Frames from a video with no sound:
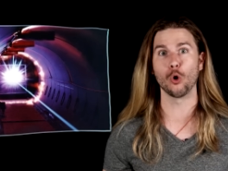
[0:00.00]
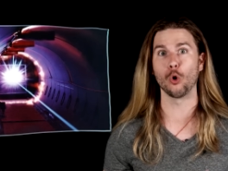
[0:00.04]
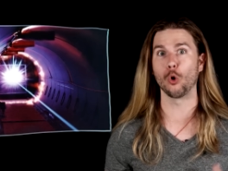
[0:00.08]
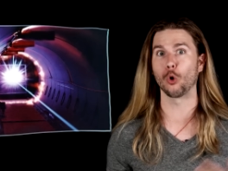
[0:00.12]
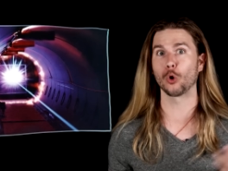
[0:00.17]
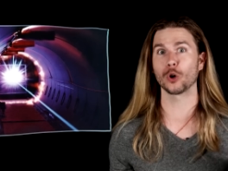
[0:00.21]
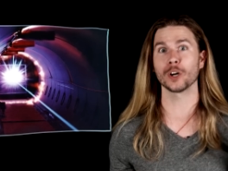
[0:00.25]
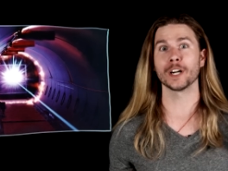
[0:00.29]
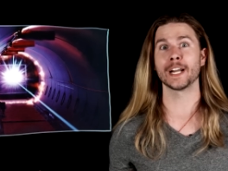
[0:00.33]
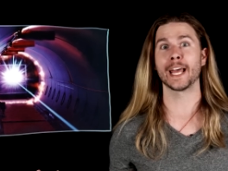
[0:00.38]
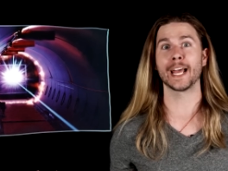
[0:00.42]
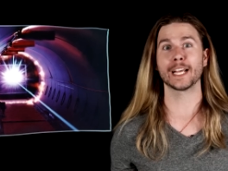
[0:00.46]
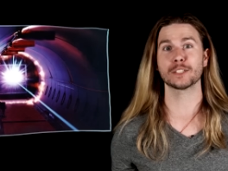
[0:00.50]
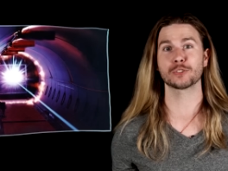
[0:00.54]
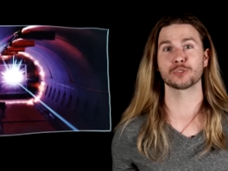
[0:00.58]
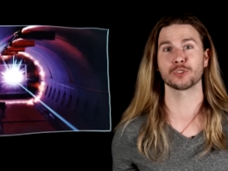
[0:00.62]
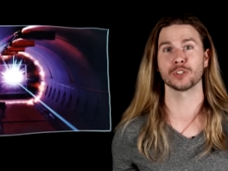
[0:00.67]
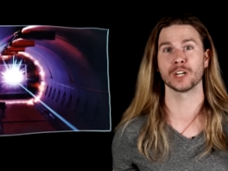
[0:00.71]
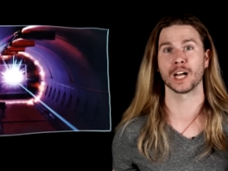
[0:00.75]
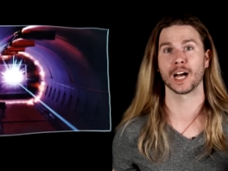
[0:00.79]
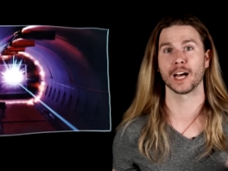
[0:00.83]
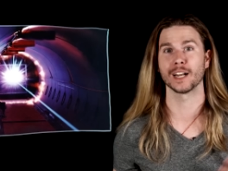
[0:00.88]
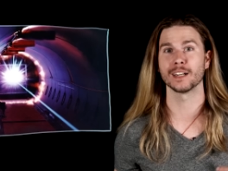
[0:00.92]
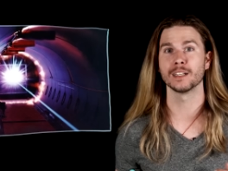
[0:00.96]
or an
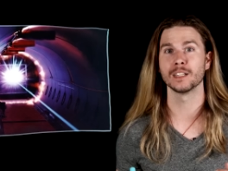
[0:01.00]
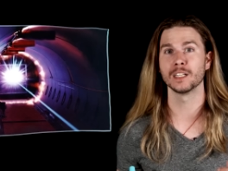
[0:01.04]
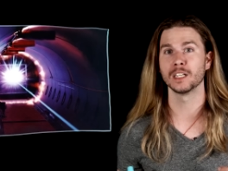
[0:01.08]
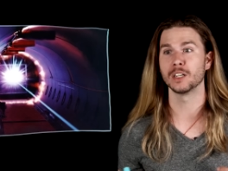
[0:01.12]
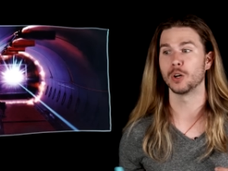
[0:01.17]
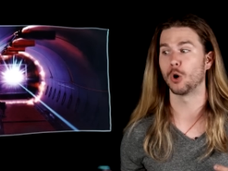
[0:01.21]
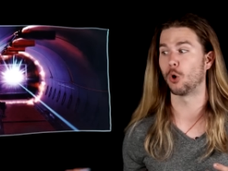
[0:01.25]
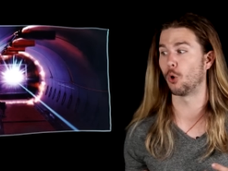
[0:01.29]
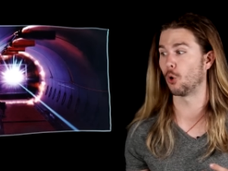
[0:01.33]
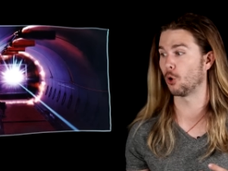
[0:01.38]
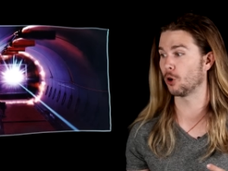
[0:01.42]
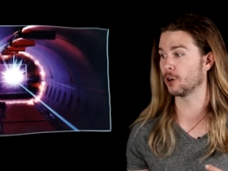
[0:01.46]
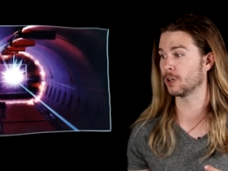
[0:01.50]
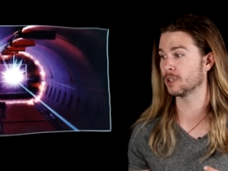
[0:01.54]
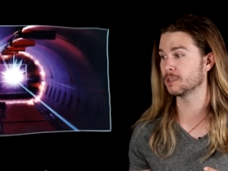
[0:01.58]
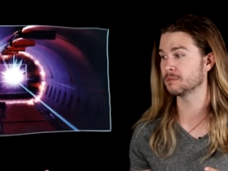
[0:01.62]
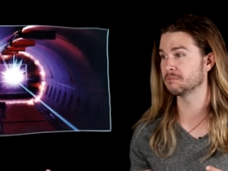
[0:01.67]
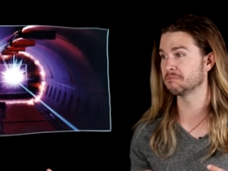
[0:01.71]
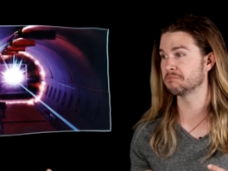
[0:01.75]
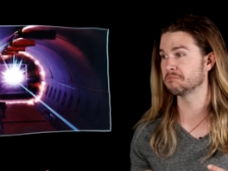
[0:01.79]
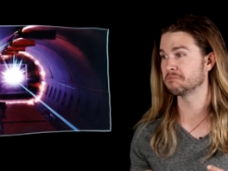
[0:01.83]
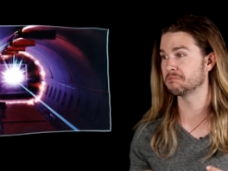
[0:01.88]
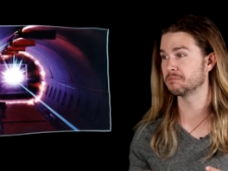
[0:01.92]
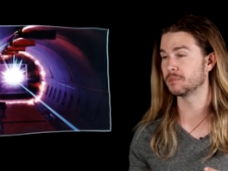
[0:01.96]
astronaut,
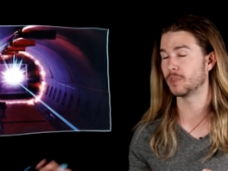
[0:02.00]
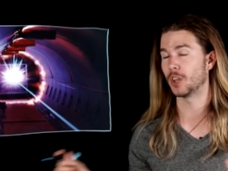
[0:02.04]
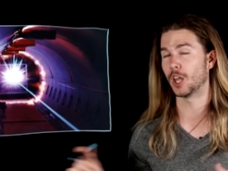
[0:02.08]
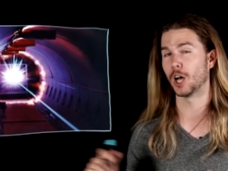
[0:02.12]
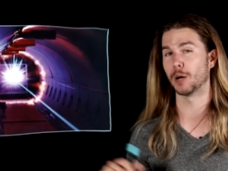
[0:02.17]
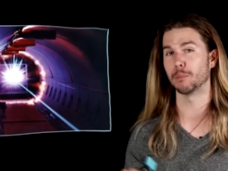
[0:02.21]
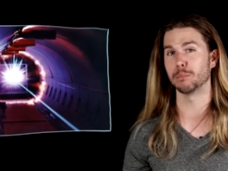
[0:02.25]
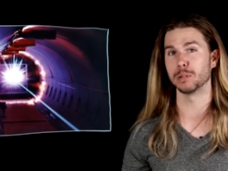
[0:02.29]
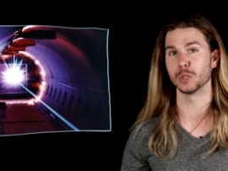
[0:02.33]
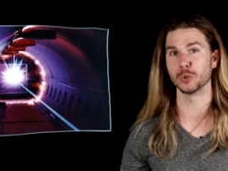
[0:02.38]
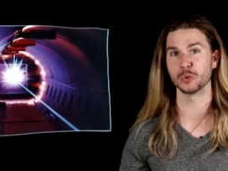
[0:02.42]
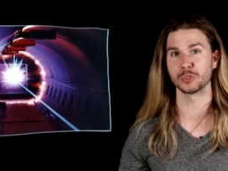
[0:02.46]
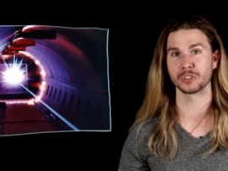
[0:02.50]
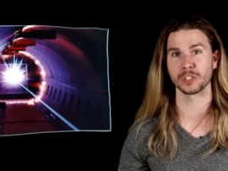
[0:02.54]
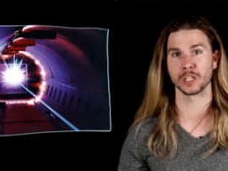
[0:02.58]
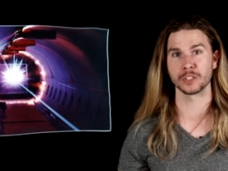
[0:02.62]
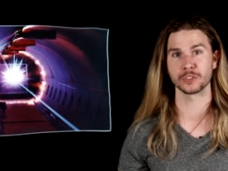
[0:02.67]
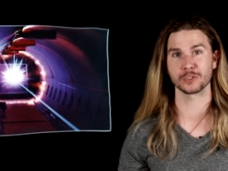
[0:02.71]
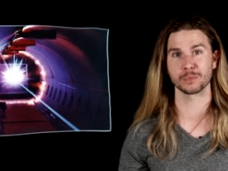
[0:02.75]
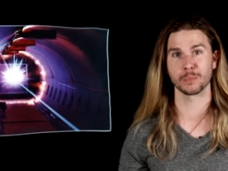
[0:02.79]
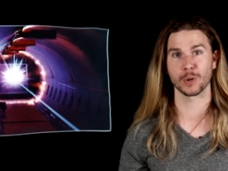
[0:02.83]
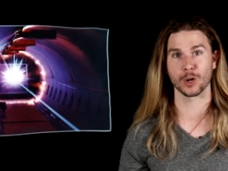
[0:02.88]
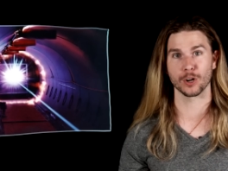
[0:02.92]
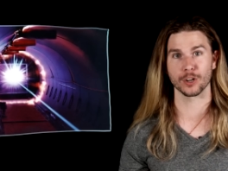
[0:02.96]
or a Blue
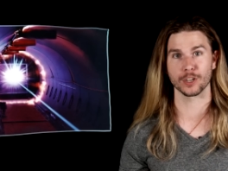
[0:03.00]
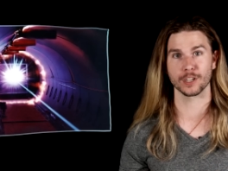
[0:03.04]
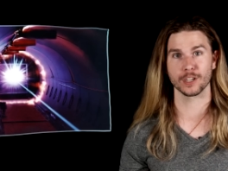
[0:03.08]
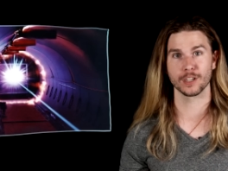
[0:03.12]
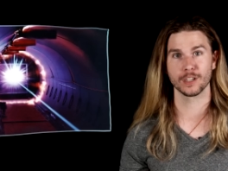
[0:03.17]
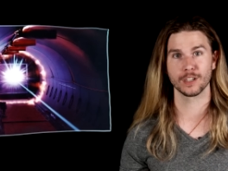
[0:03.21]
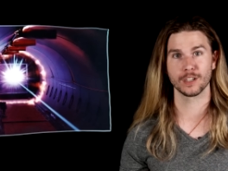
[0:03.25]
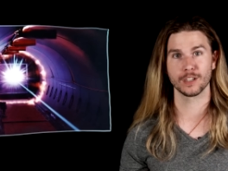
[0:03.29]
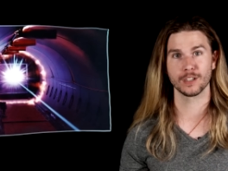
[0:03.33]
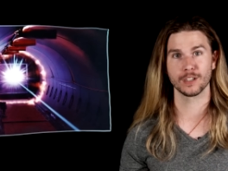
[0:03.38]
Suns merc.